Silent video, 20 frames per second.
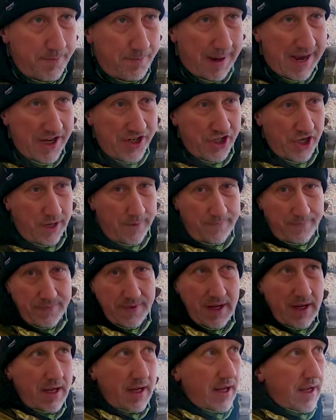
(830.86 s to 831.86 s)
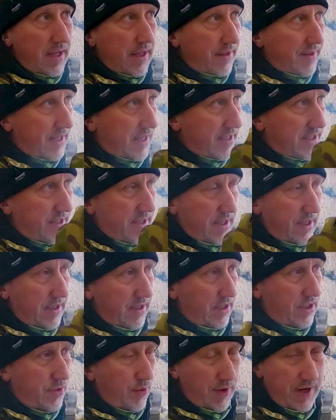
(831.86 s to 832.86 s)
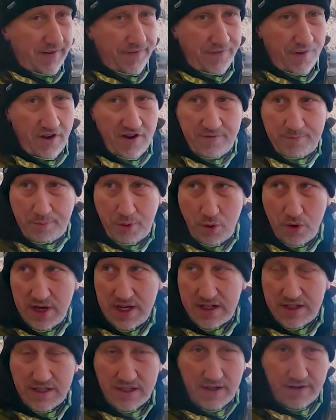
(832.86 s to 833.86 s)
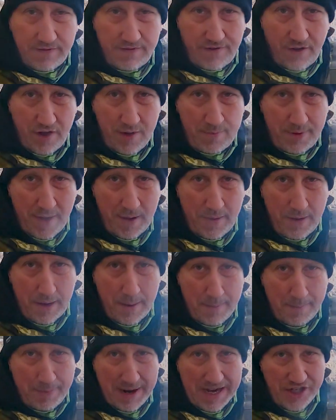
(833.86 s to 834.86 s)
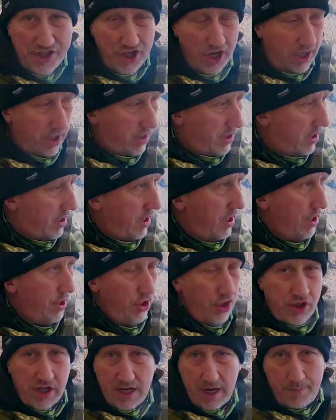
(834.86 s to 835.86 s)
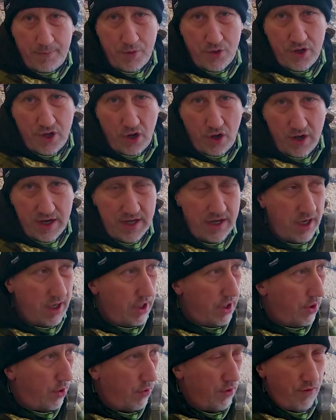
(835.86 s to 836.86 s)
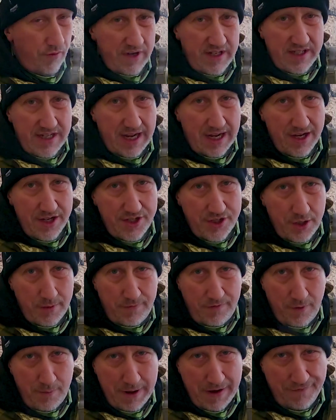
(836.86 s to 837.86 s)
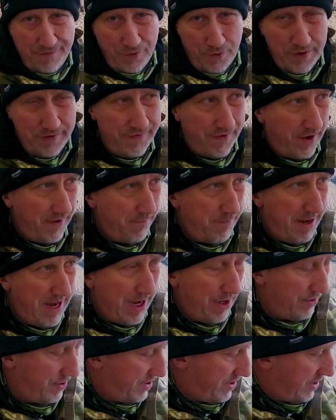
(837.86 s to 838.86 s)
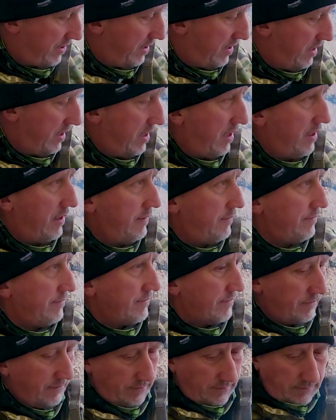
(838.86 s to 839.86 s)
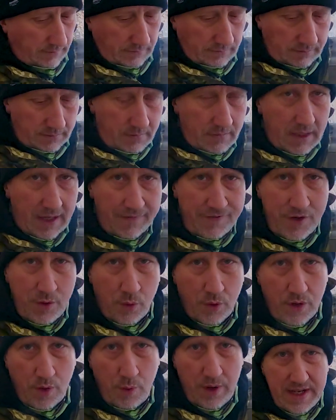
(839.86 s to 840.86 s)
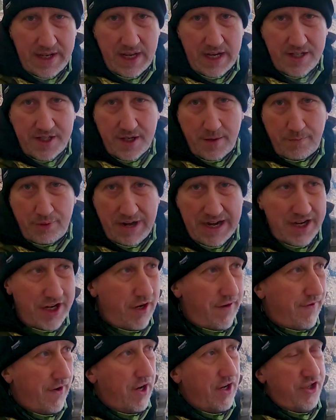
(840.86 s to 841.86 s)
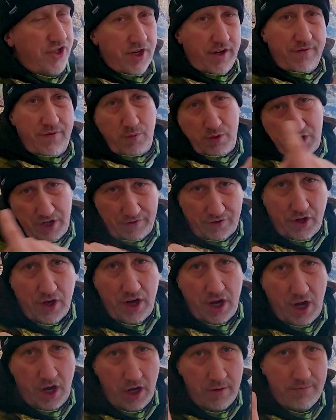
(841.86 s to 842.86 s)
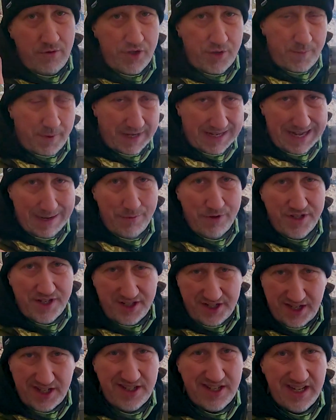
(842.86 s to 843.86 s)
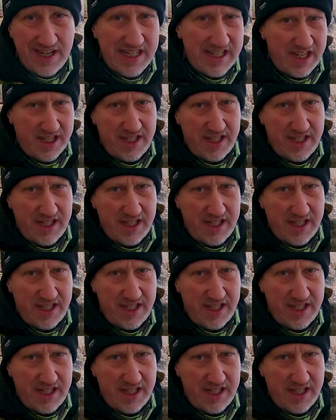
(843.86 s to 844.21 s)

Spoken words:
basher, this 25 point Viper basher, look it up online. All the retailers do them for about £45. If you want to this, a brand new version of it, which I've got at home, which my glamorous assistant, as I